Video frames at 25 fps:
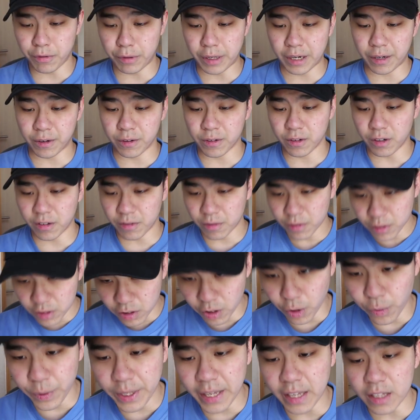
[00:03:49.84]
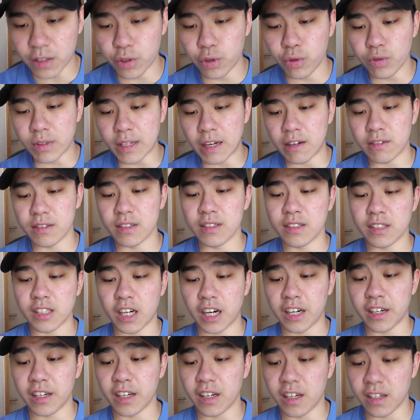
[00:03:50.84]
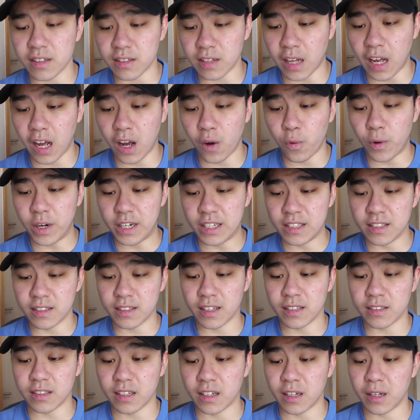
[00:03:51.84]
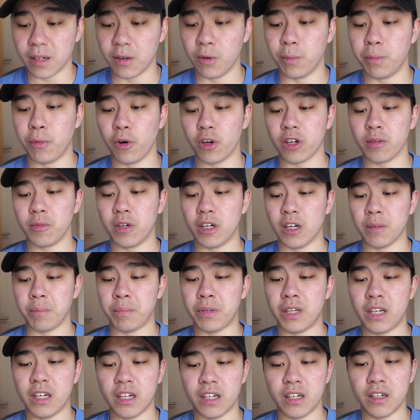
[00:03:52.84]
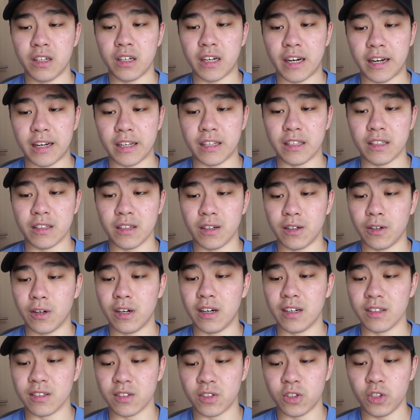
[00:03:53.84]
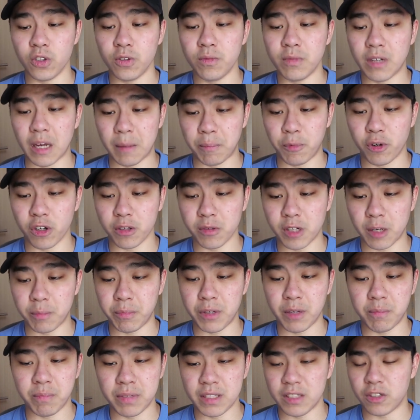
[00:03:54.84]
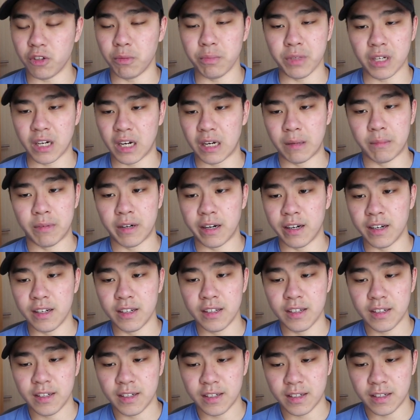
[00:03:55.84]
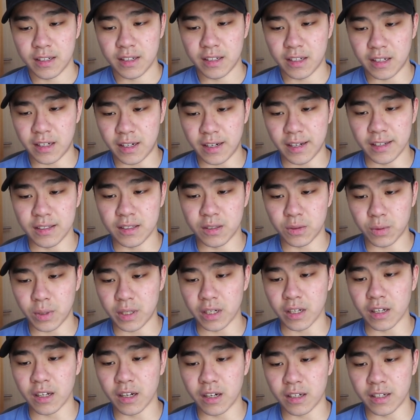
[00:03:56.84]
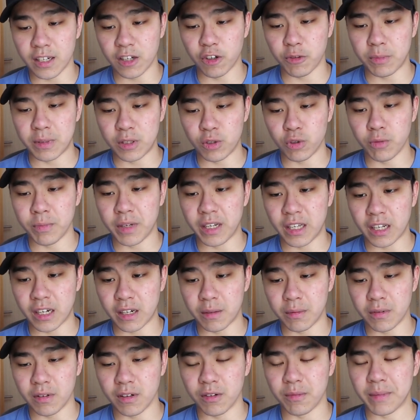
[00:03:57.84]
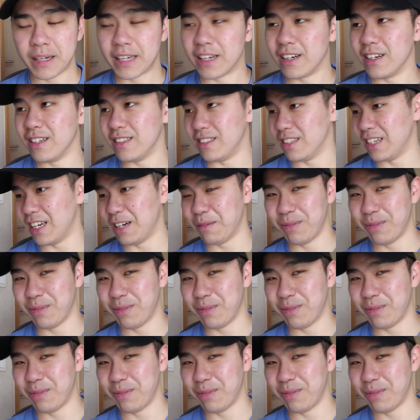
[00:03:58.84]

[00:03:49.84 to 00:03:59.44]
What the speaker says: Alright, so we get 2,000 Stardust, 1 incense and a Pokemon appear. I assume that Pokemon appear. Please don't be an Abra. I swear to god, there will be too many Abra. Oh my god, it's an